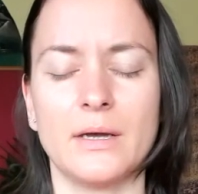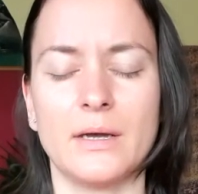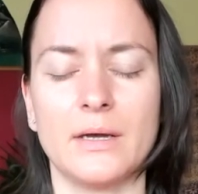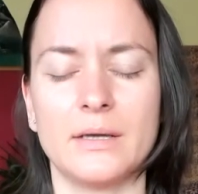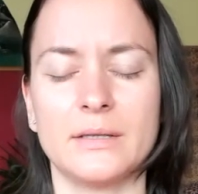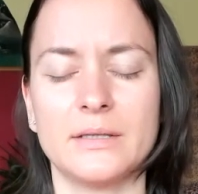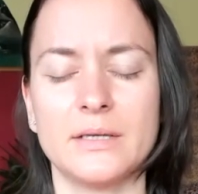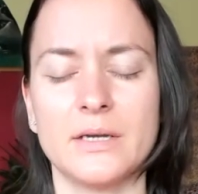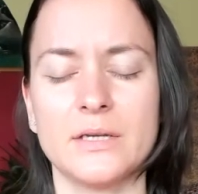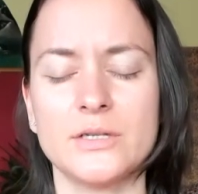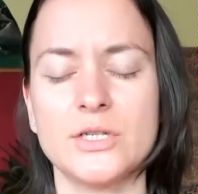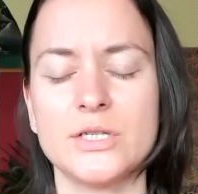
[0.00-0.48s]

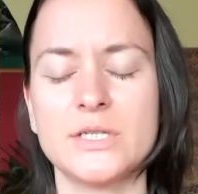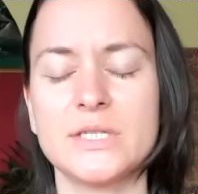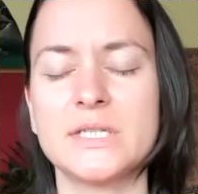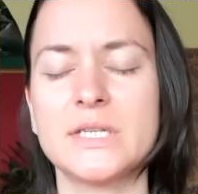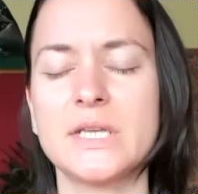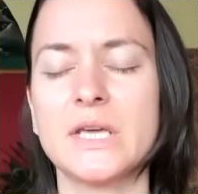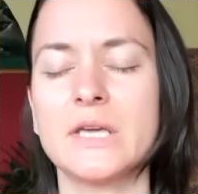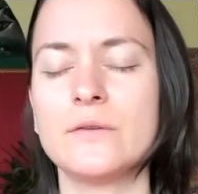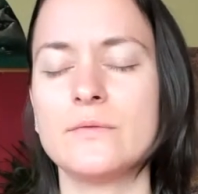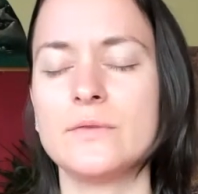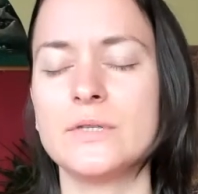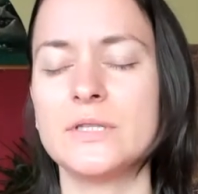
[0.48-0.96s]
And I just
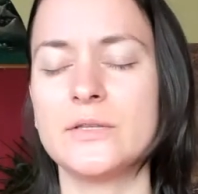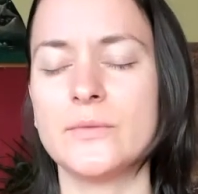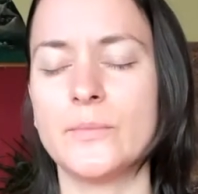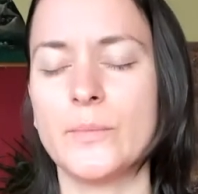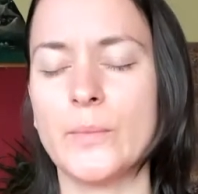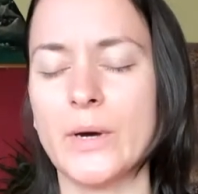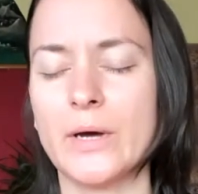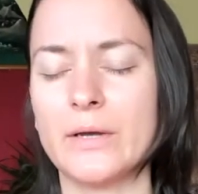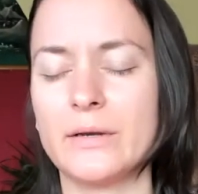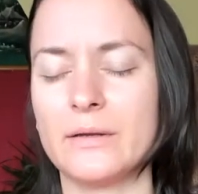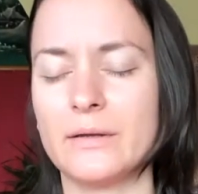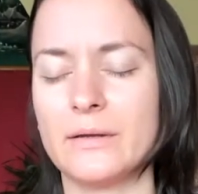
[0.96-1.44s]
stay with the
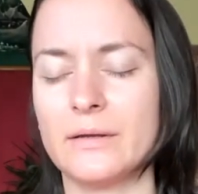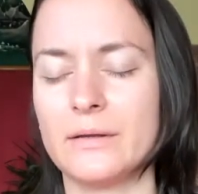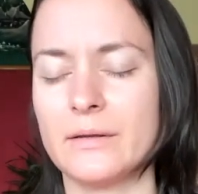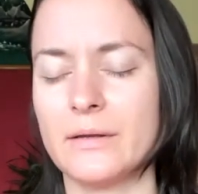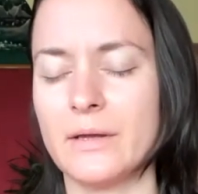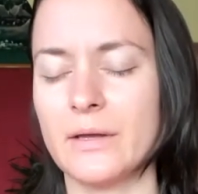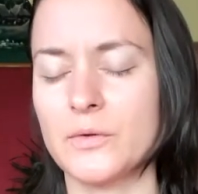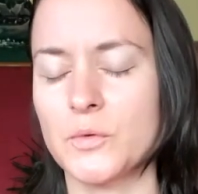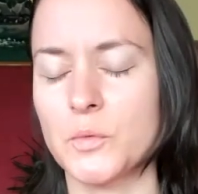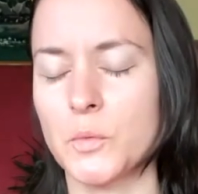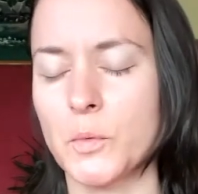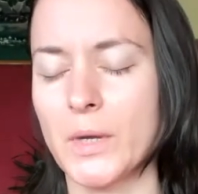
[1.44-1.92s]
body in
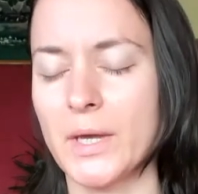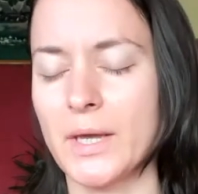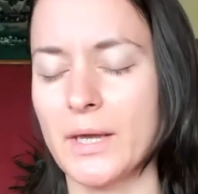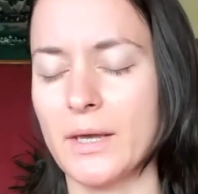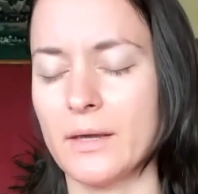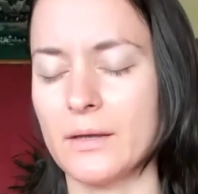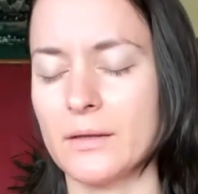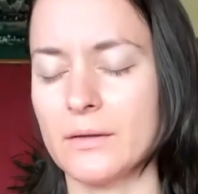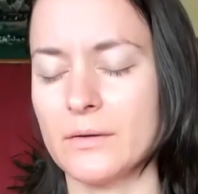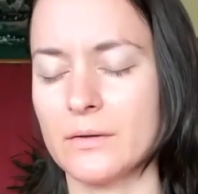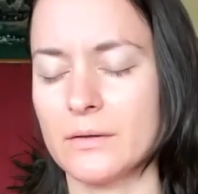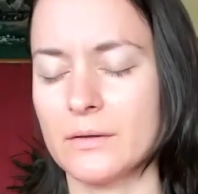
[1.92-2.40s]
that
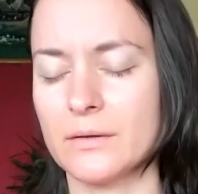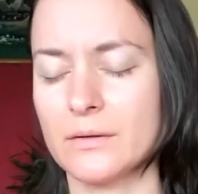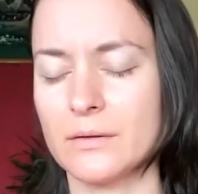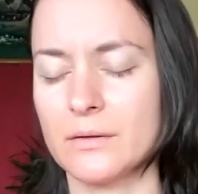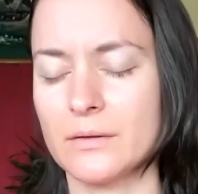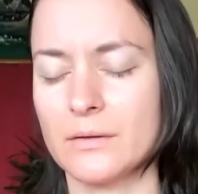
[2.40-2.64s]
way,